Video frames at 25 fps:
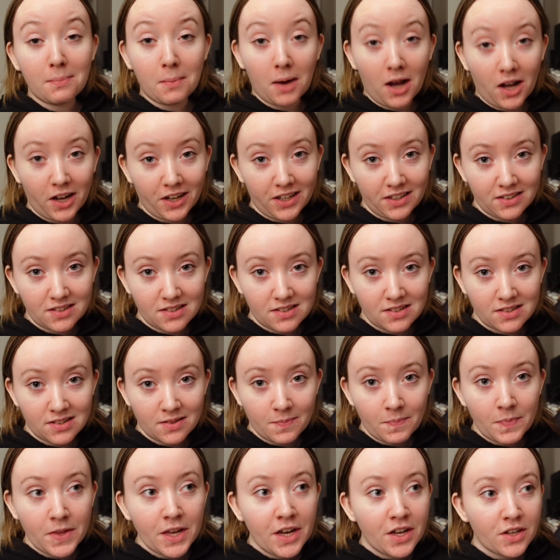minds.
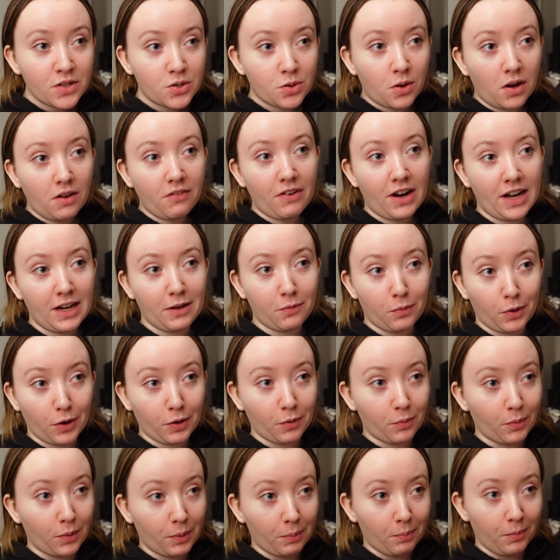So already
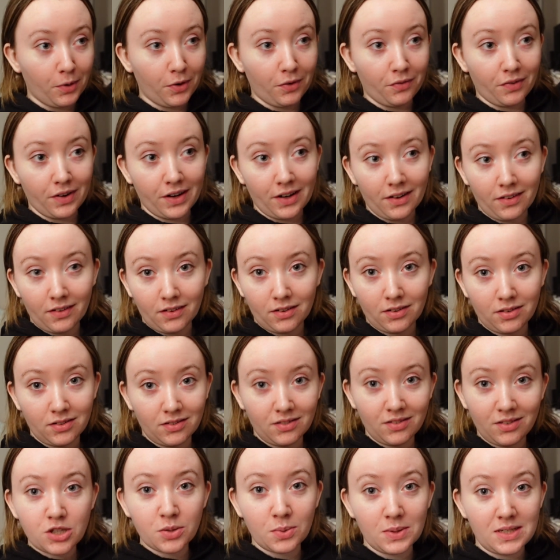we're
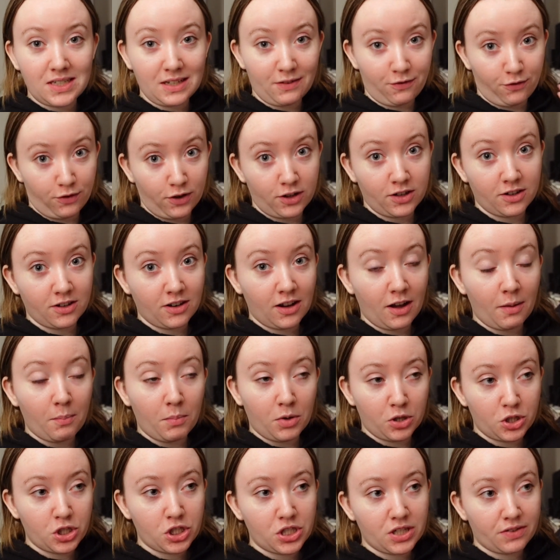moving to a
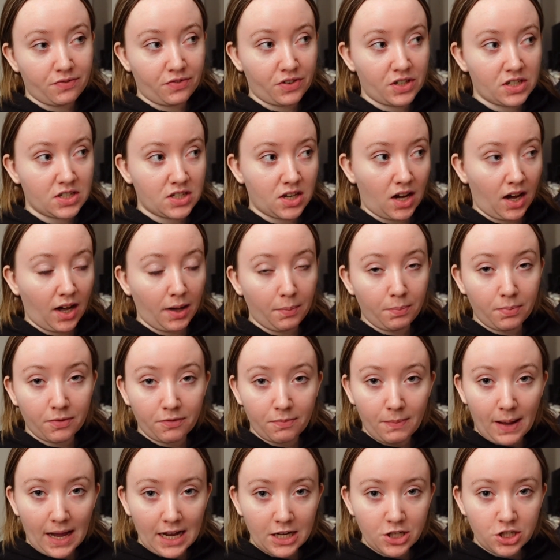much different type
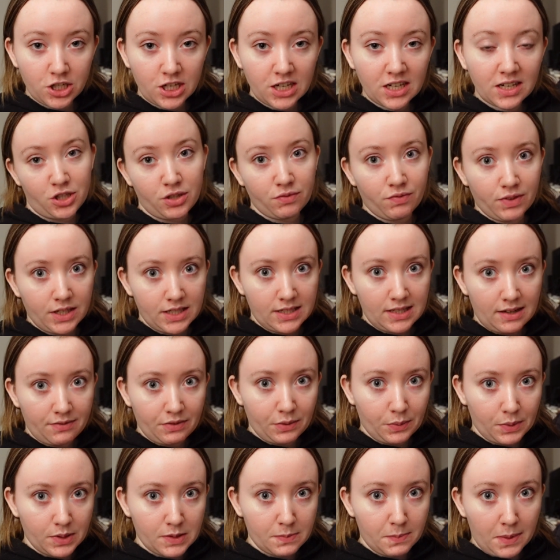of magic. She reads
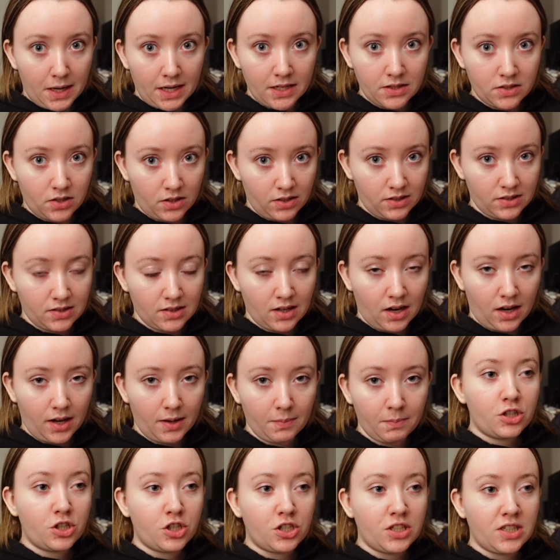everyone's minds all the
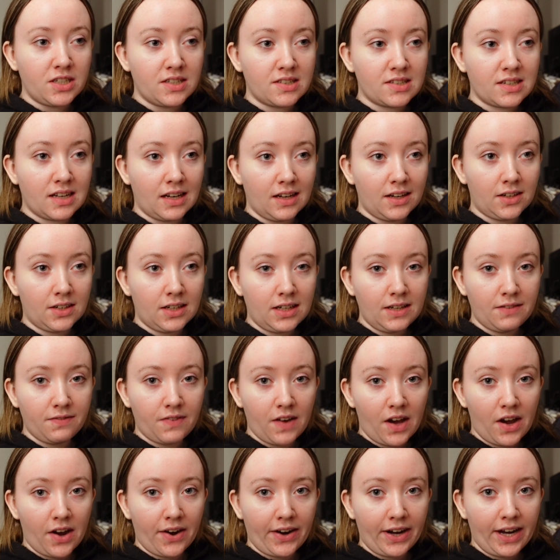time. She's clearly
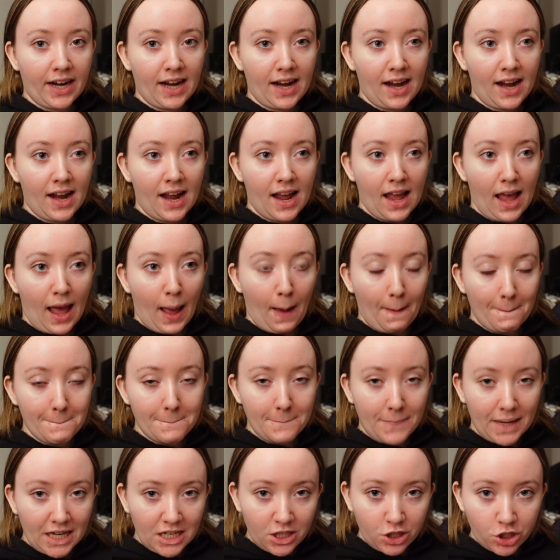very
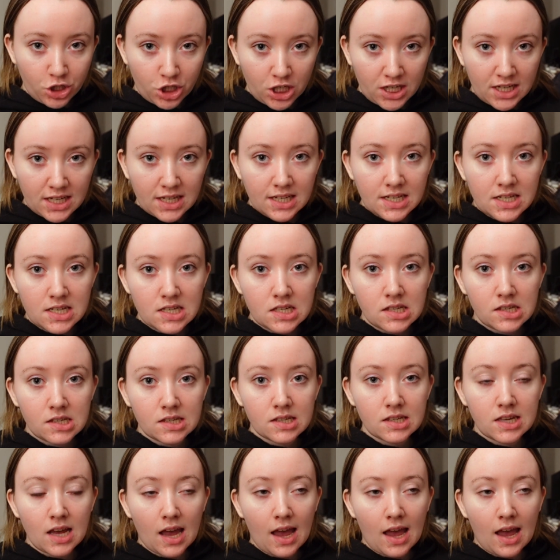ambitious